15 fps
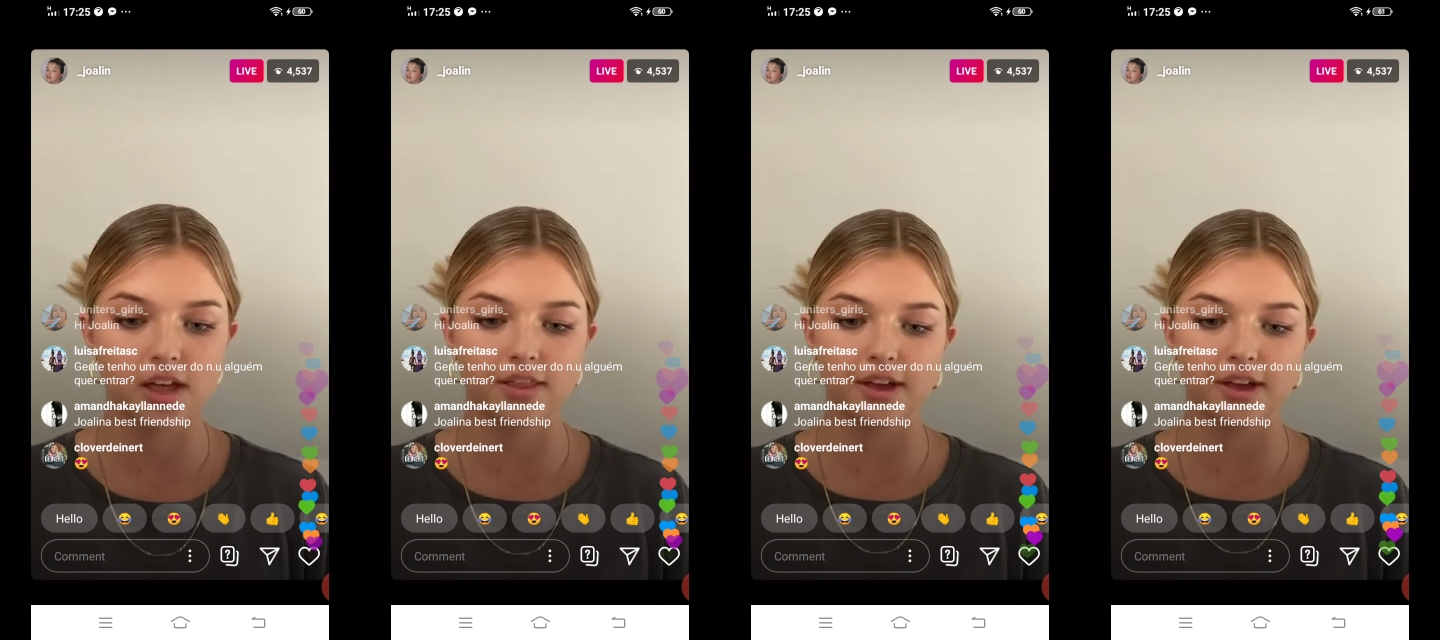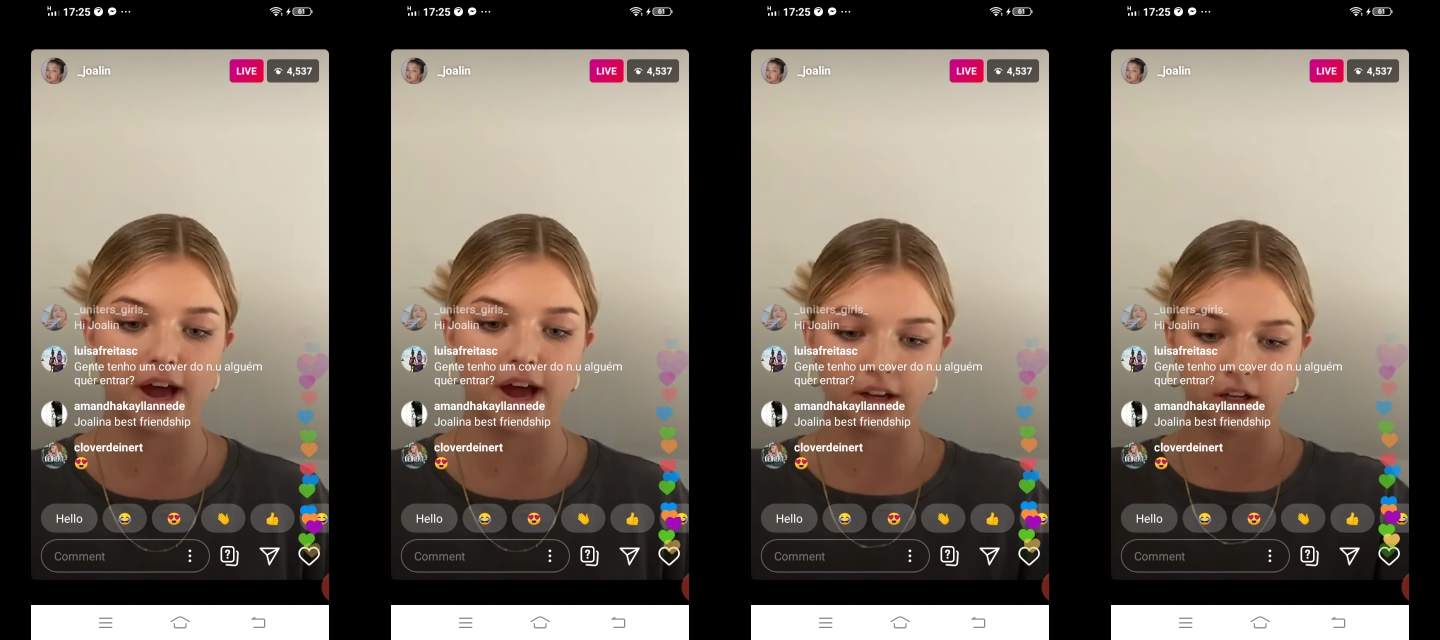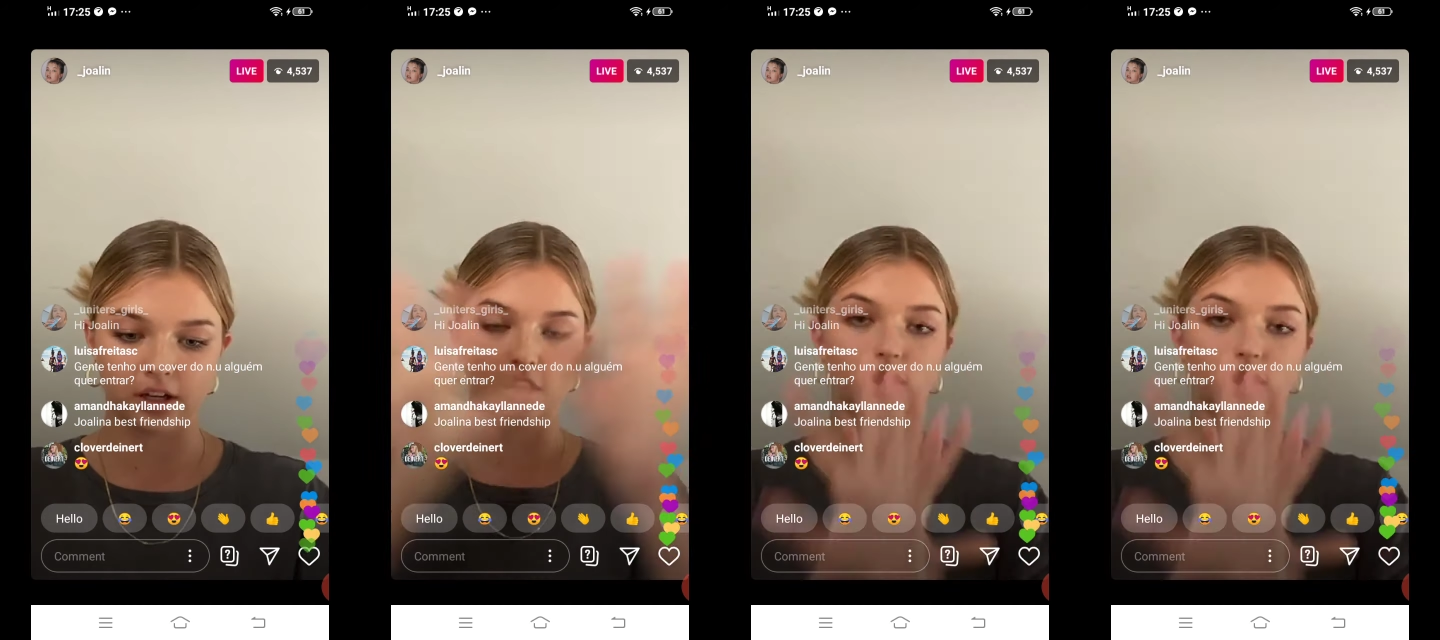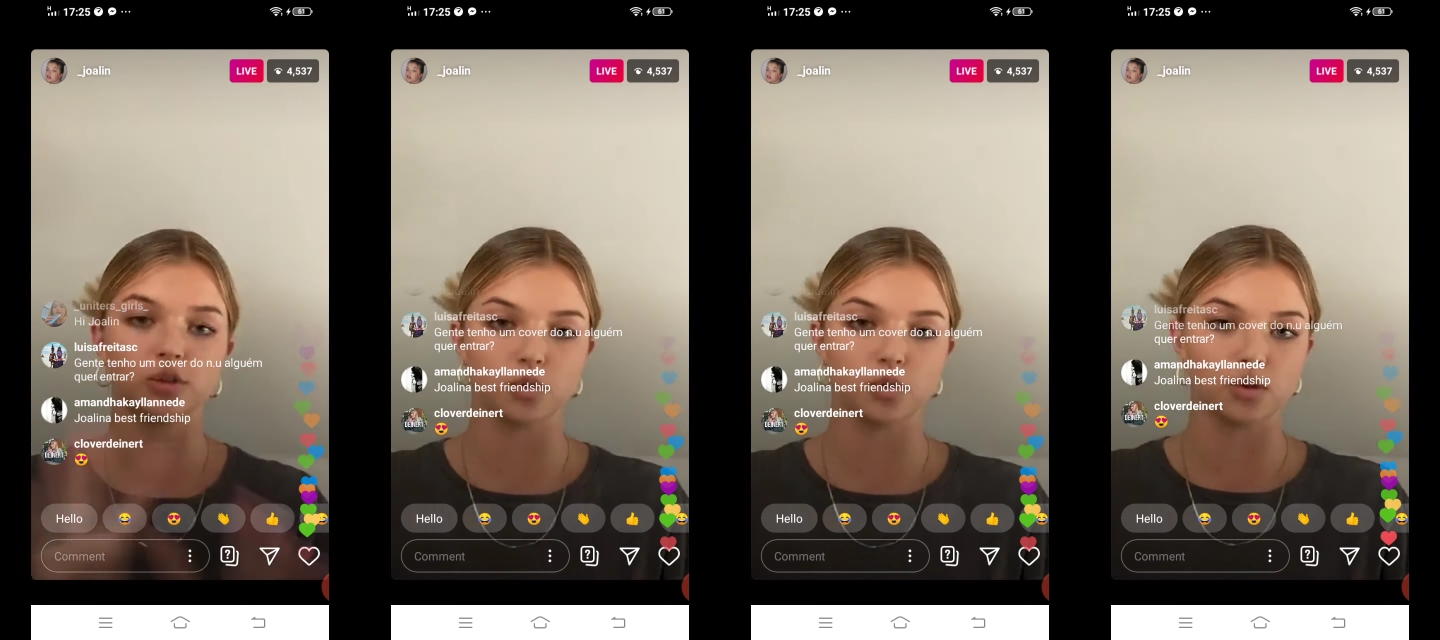that
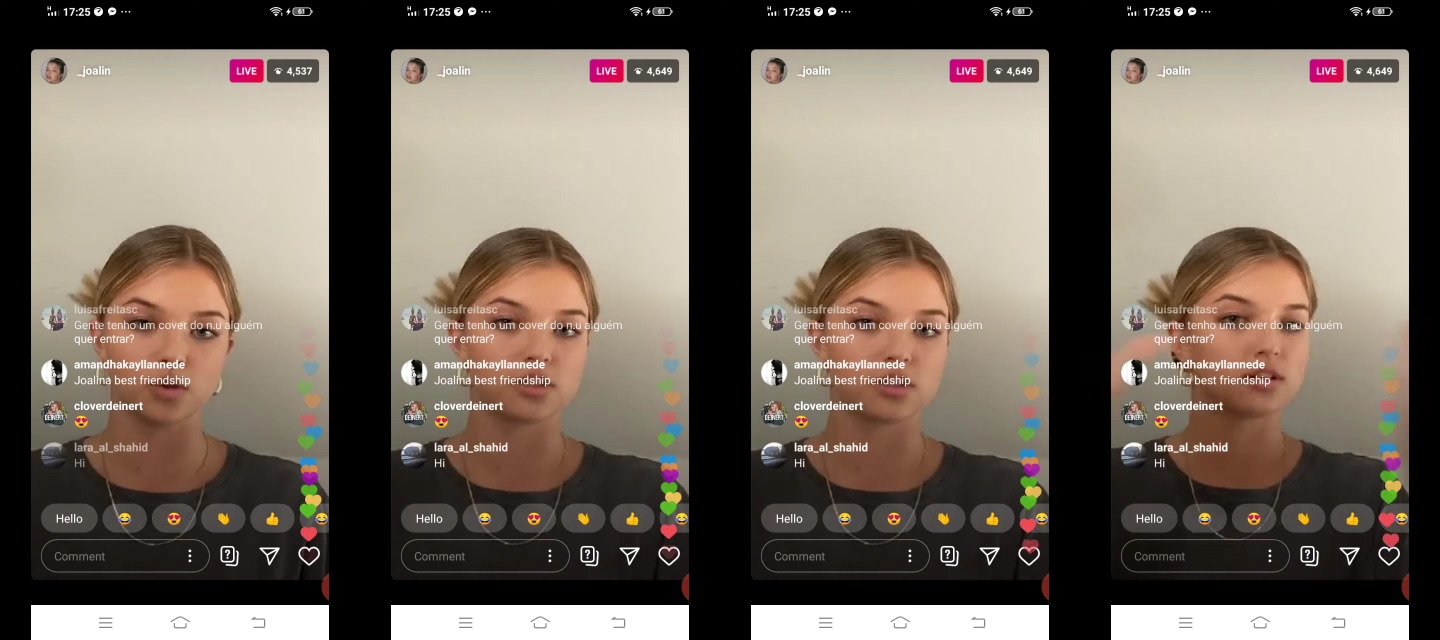include